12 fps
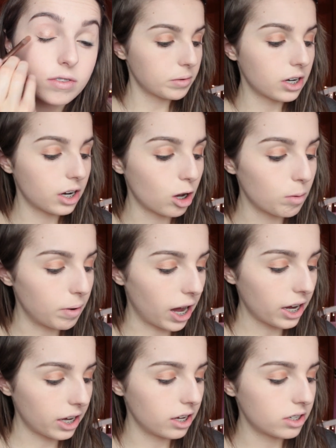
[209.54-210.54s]
I'm going to go
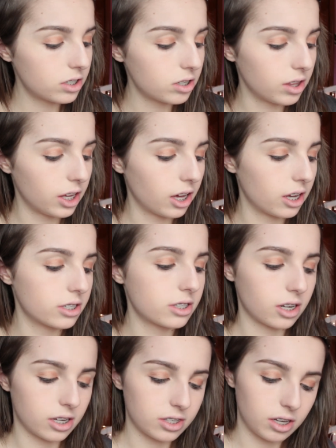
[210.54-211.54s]
back into the
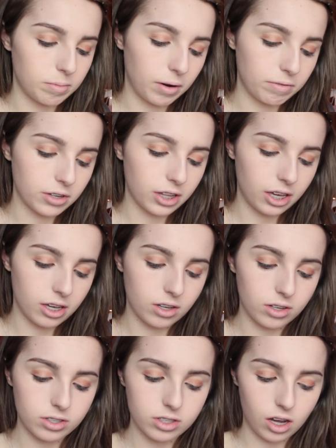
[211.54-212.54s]
Anastasia Beverly
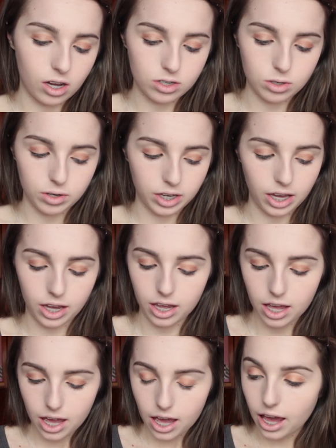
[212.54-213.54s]
Hills Contour
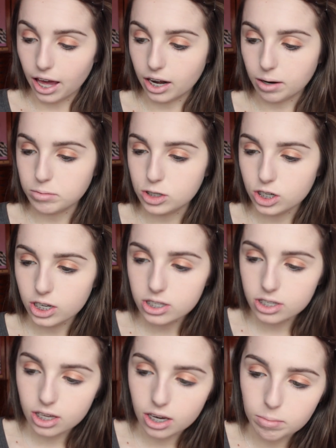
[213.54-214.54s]
Kit, and I'm
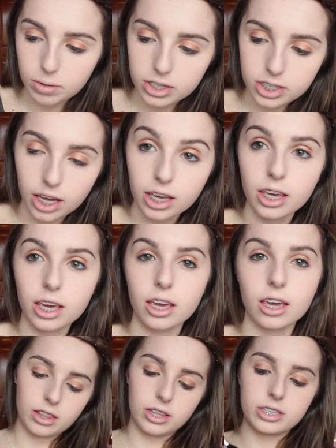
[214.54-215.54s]
just going to be
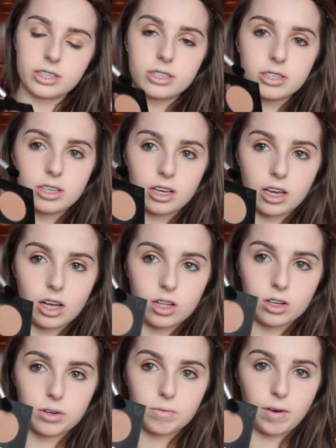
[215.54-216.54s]
taking this
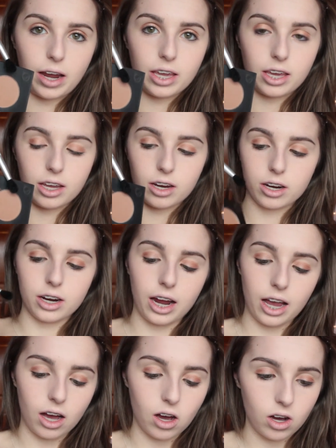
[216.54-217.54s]
color right
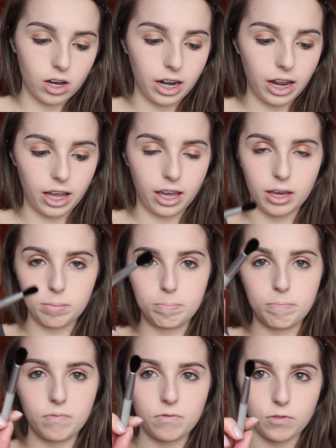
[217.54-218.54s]
here on a
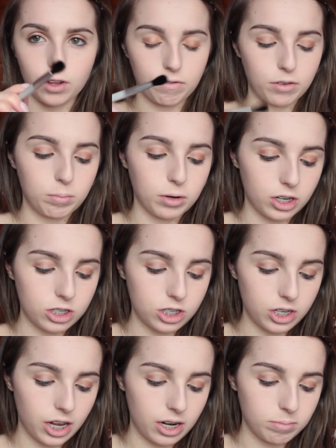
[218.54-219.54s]
fluffy
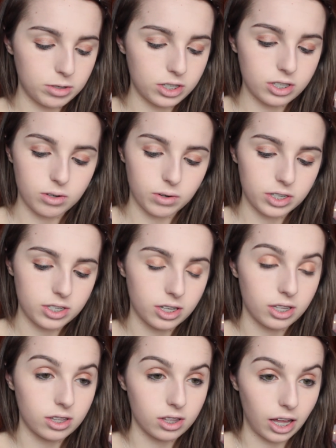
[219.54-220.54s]
brush, and I'm just going
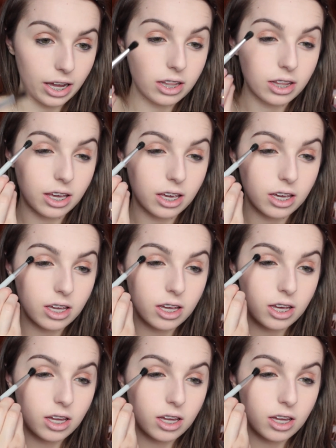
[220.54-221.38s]
to lightly